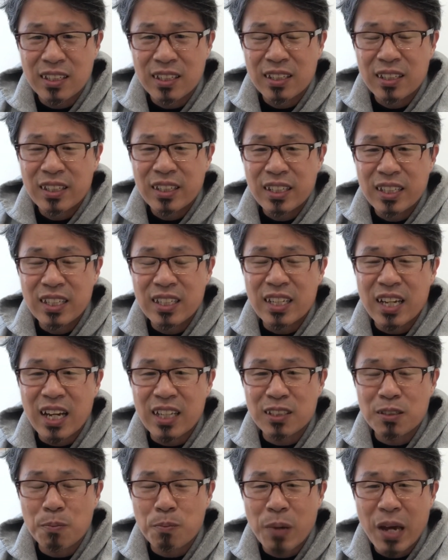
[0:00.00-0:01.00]
He has
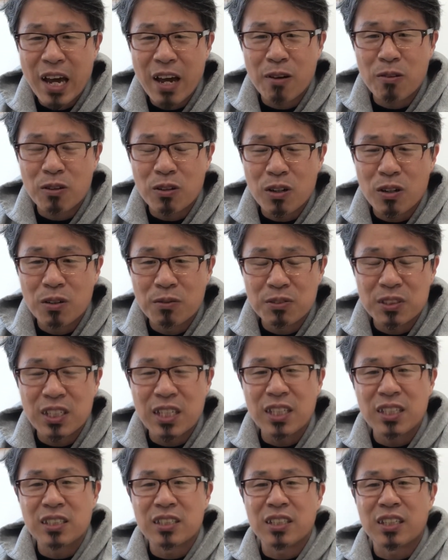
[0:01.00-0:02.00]
a power of
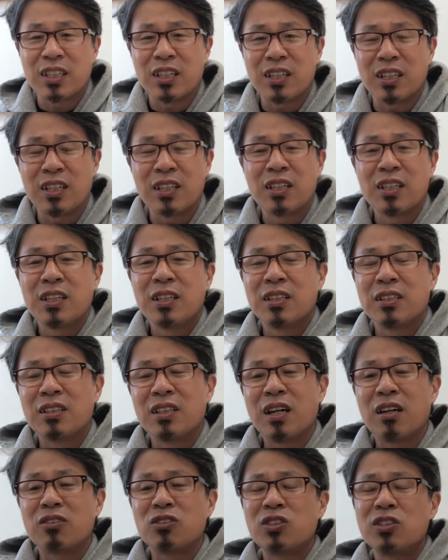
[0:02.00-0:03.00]
Satan.
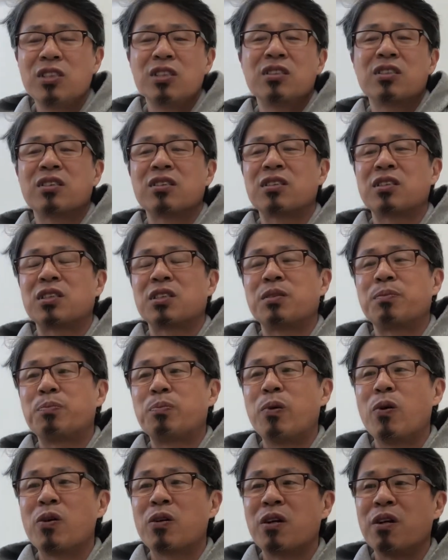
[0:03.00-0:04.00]
Now, Jesus
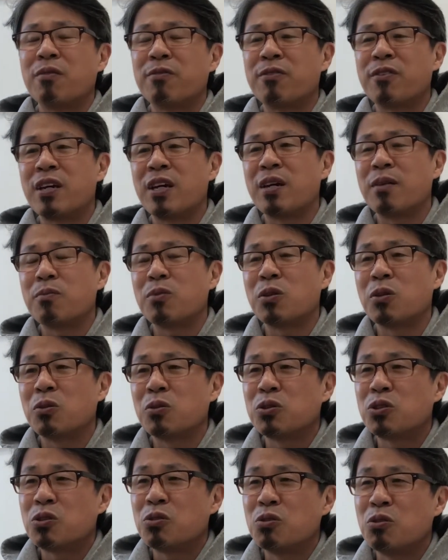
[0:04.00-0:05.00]
spoke of them,
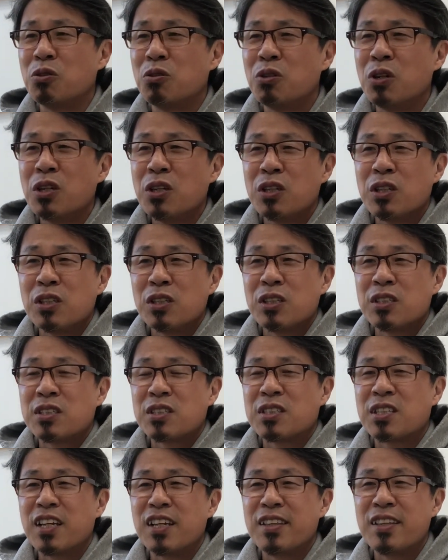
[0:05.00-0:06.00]
those who
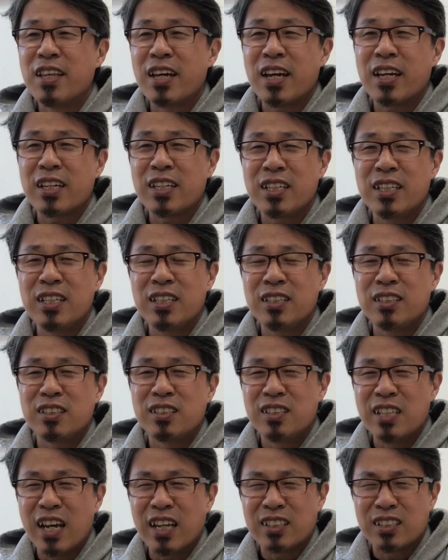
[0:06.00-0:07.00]
said that he
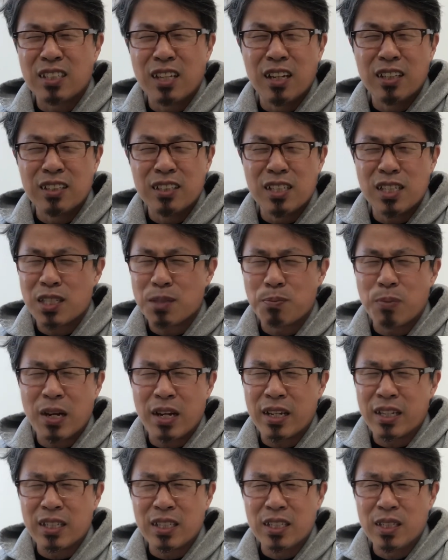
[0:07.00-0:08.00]
has done this
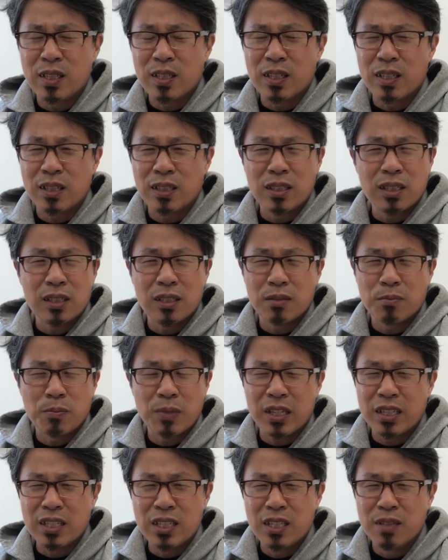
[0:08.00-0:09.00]
by, uh,
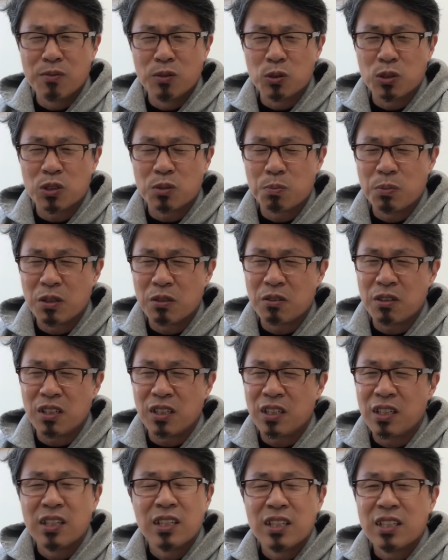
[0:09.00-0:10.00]
by evil spirit.
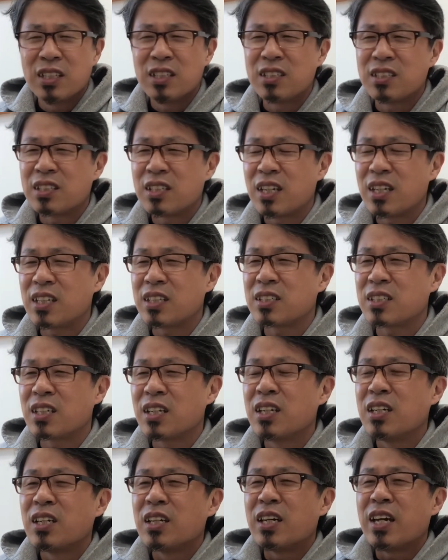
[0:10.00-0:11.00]
He says,
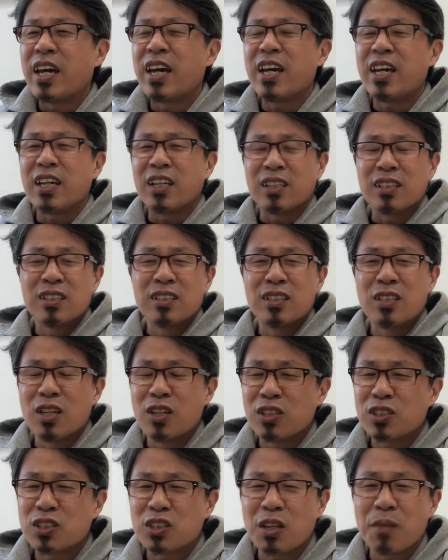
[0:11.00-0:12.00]
hey,
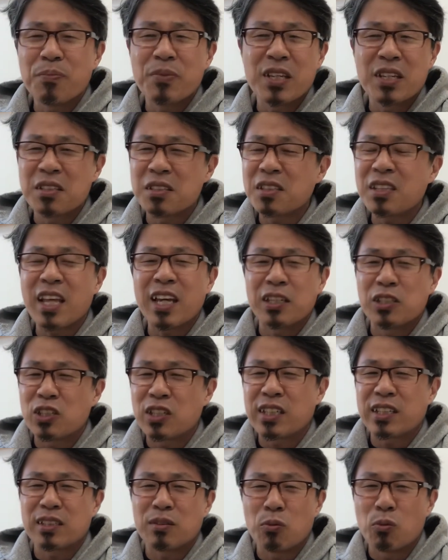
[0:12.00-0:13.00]
there's something that he
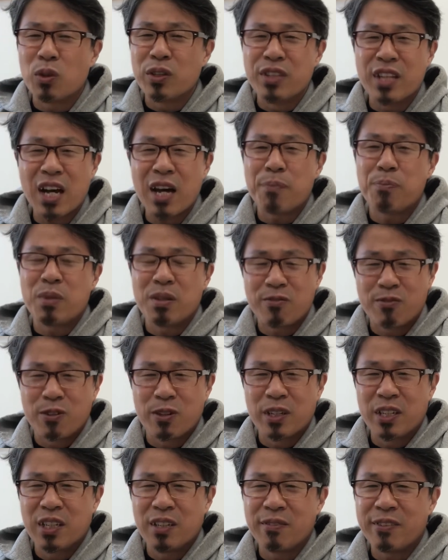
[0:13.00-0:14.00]
will not be
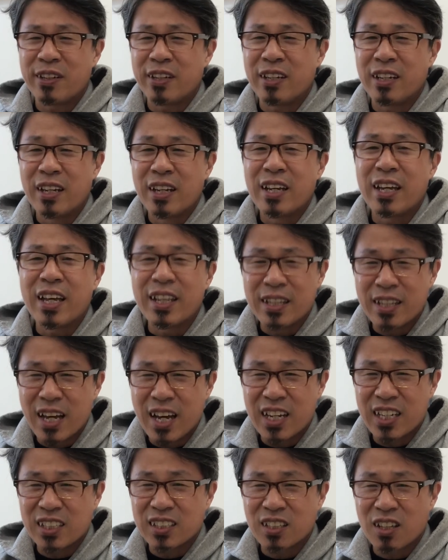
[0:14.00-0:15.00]
forgiven, and that
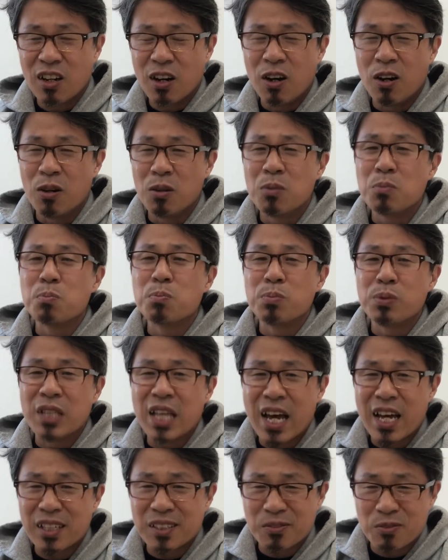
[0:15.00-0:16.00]
is called
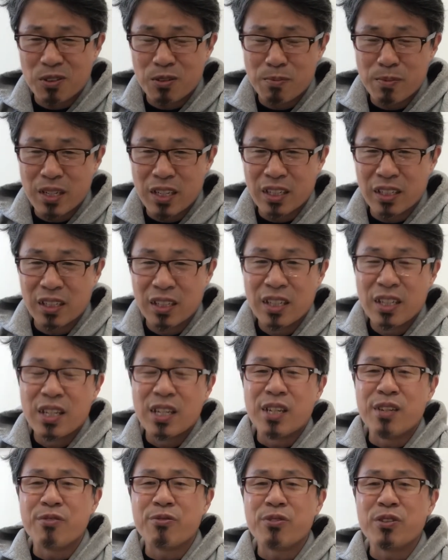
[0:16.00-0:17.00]
blasphemy.
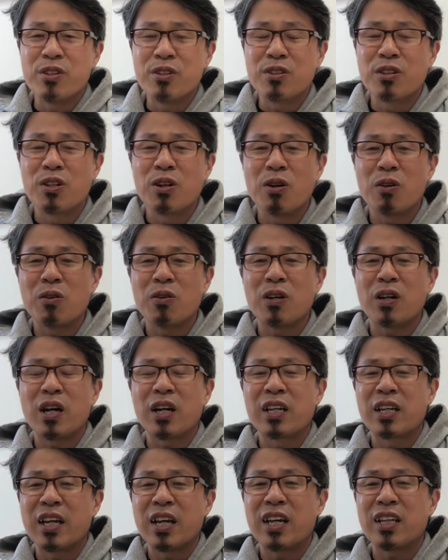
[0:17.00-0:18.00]
If you go
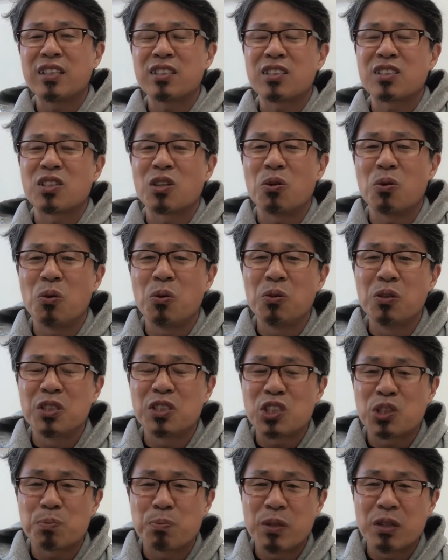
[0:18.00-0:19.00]
against the Holy
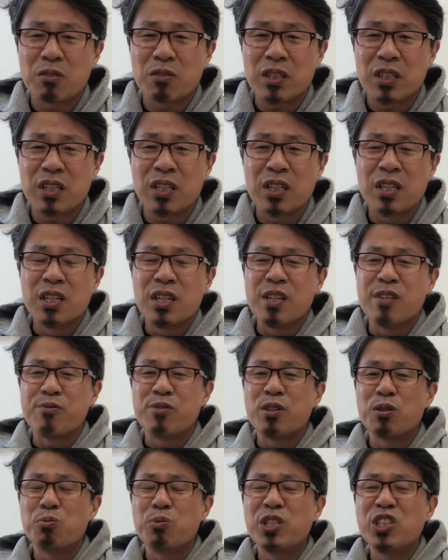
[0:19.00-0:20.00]
Spirit, if
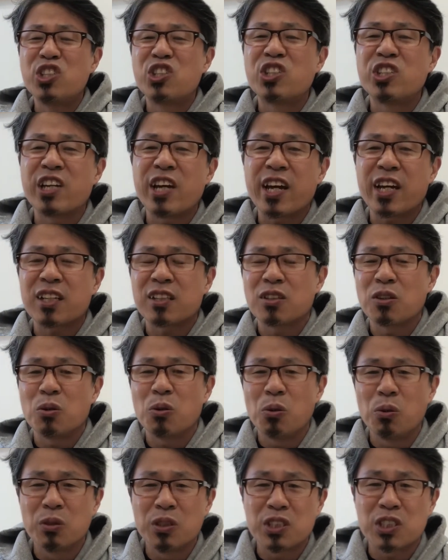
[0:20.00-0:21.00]
you reject the
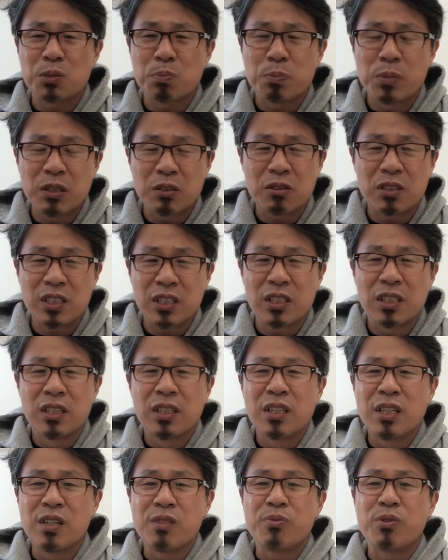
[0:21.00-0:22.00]
Holy Spirit,
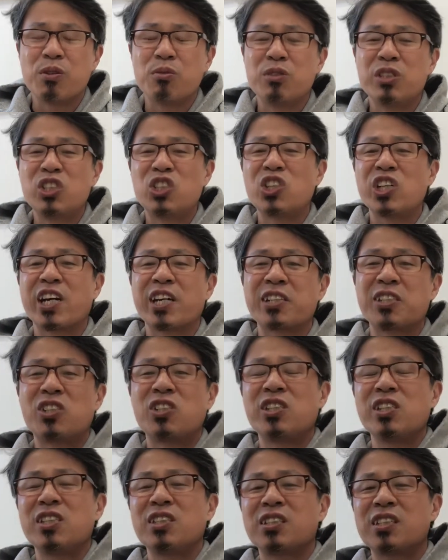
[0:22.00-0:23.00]
if you reject
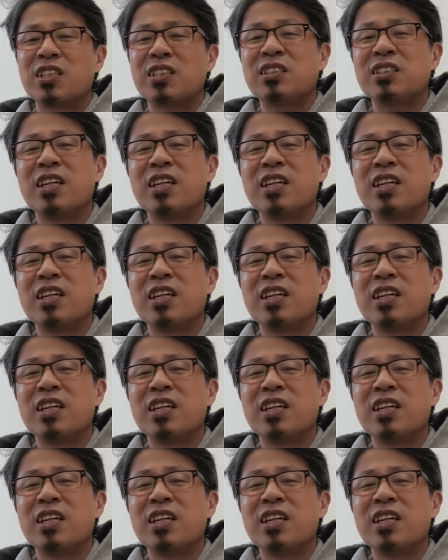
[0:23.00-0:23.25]
Jesus,